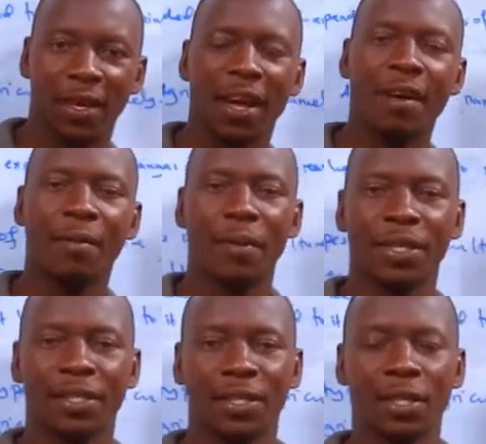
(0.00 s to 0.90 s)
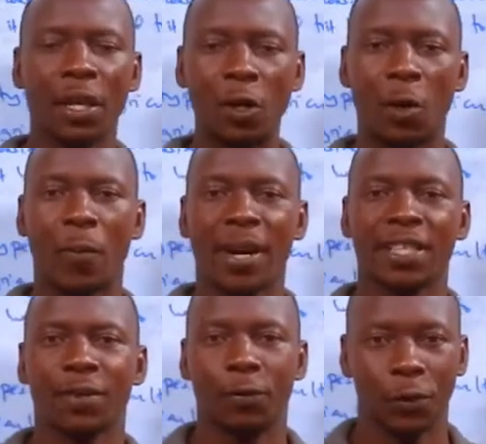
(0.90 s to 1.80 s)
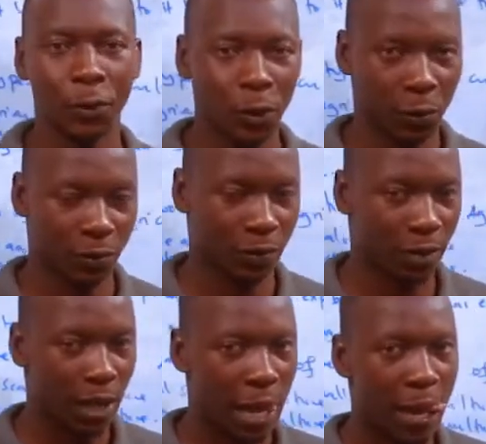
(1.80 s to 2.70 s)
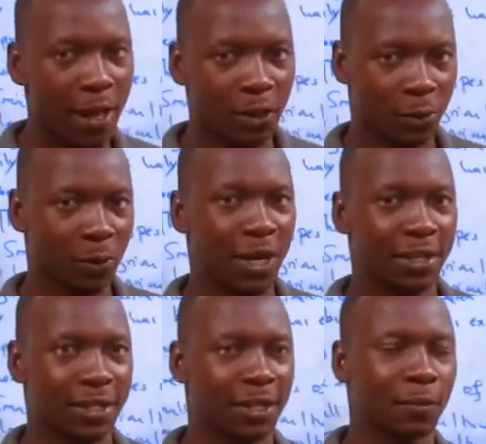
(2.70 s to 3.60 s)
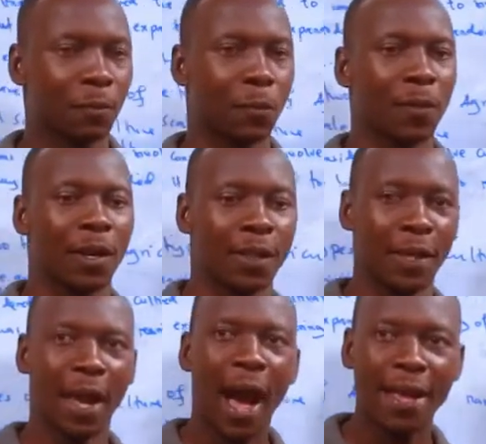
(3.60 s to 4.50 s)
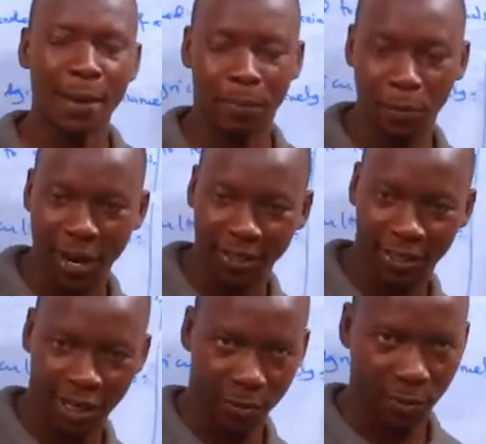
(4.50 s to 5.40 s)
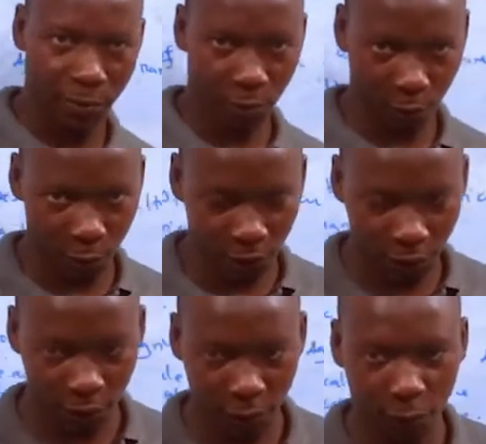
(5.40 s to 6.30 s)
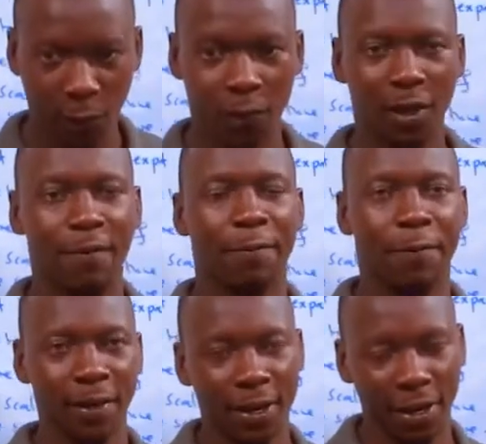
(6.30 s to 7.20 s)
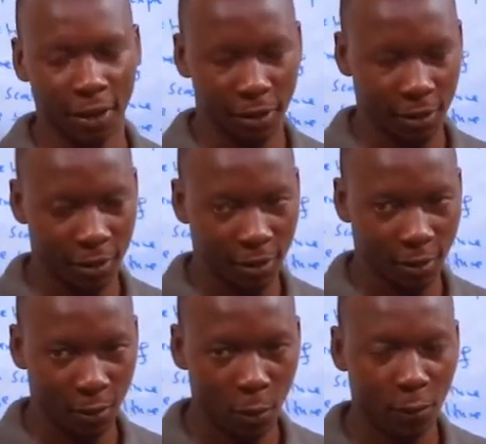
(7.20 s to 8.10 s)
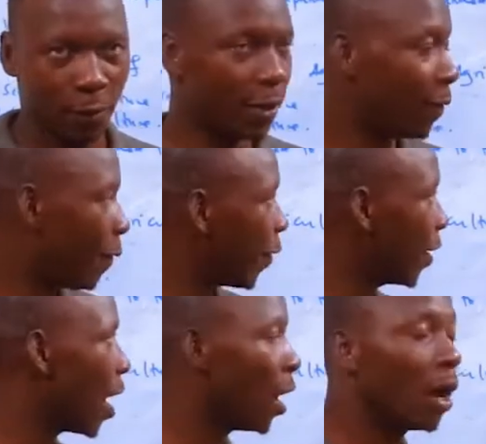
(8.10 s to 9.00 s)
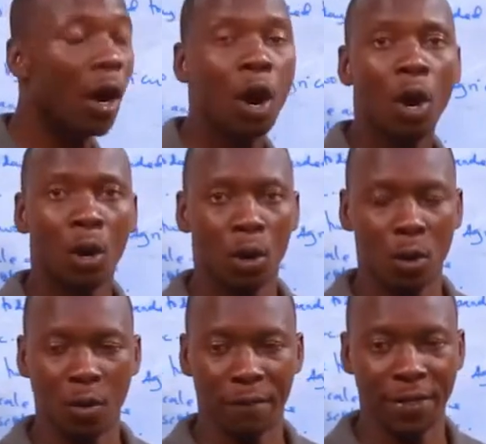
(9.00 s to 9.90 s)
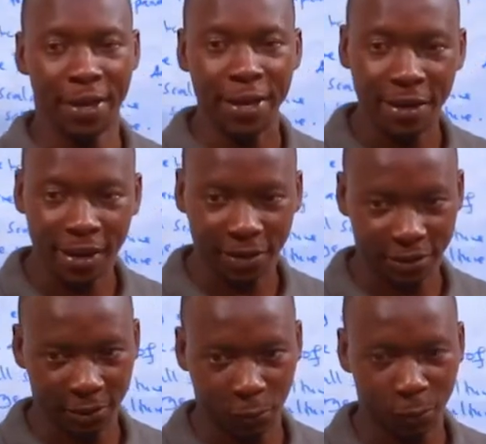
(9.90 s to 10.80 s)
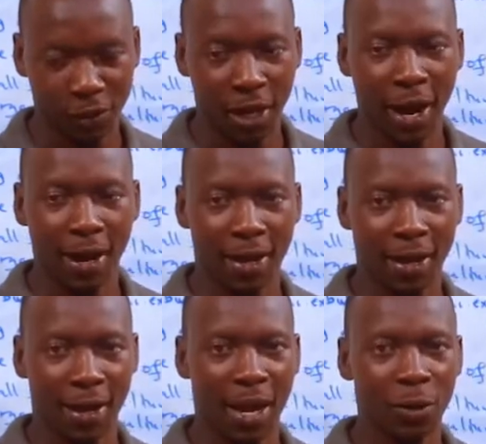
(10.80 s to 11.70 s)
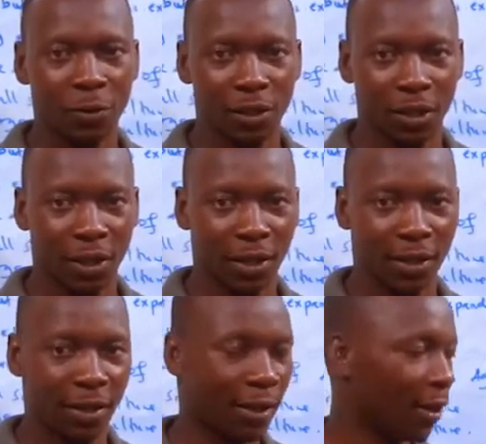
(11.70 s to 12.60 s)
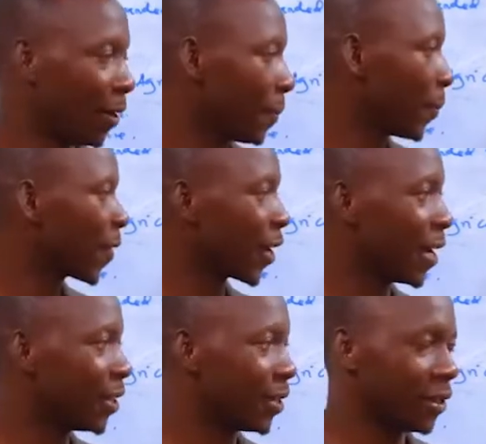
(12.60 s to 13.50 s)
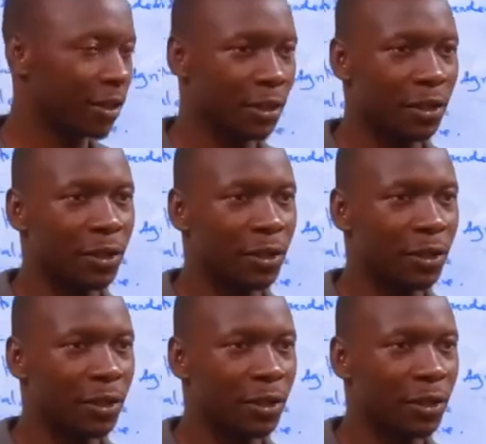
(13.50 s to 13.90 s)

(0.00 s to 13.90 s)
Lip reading: the government cooperative unions, so that the higher product can be produced for the feeding or for the feeder of the industries which are around in the country